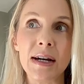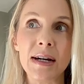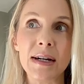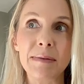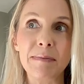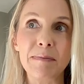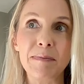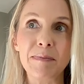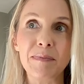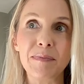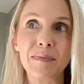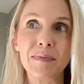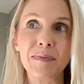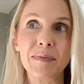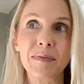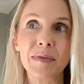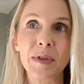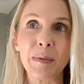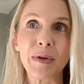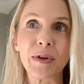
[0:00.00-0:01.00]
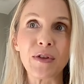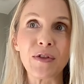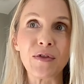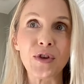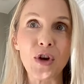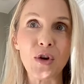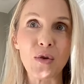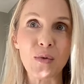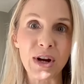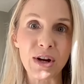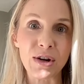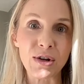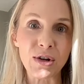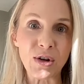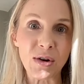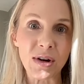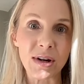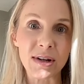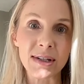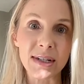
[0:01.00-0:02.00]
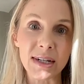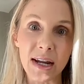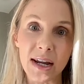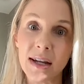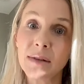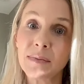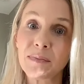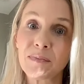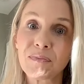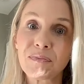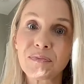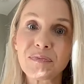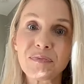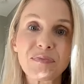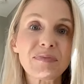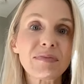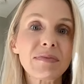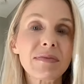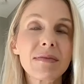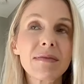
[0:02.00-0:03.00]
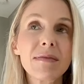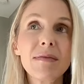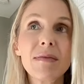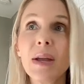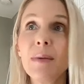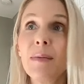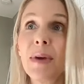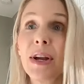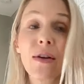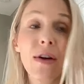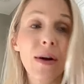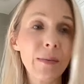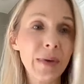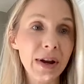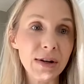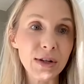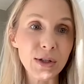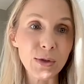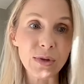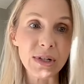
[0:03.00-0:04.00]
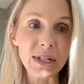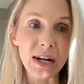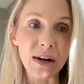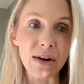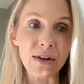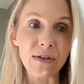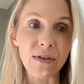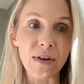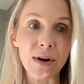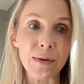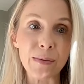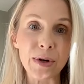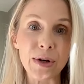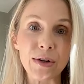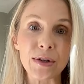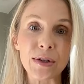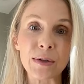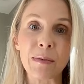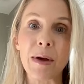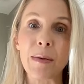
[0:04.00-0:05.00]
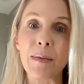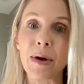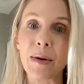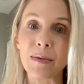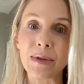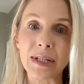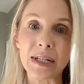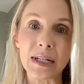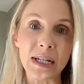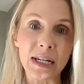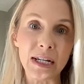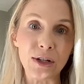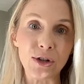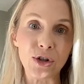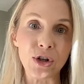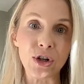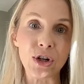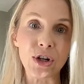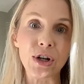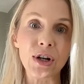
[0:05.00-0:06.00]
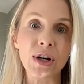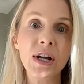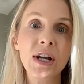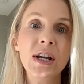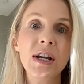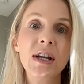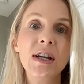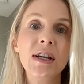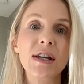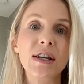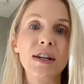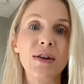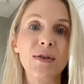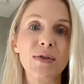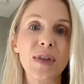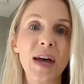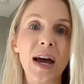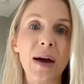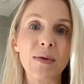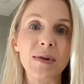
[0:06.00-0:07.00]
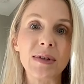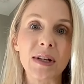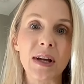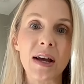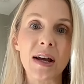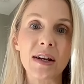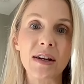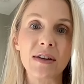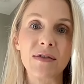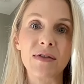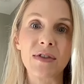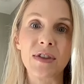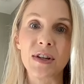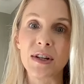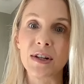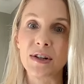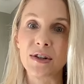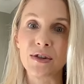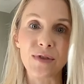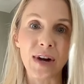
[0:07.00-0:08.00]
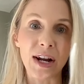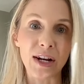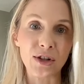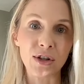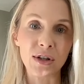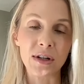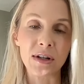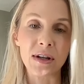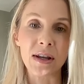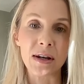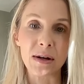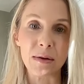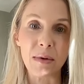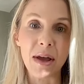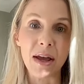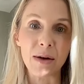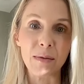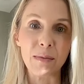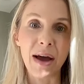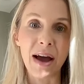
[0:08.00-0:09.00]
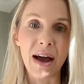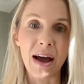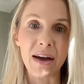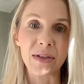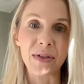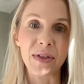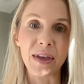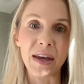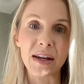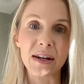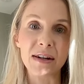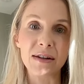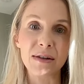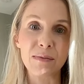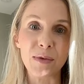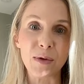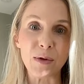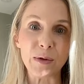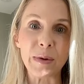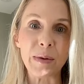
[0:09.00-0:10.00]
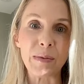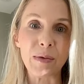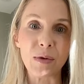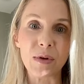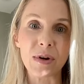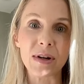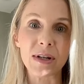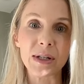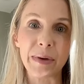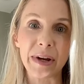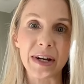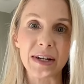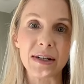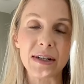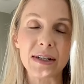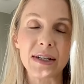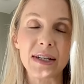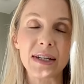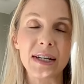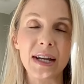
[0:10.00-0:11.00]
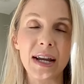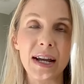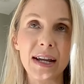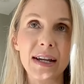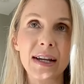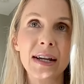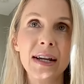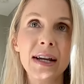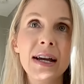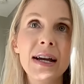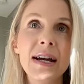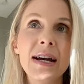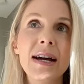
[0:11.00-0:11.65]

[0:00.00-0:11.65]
um, the middle of nowhere in new york state my grandparents were dairy farmers. My mom was a teacher. You know, that was kind of the direction and, and path that most people were expected to take.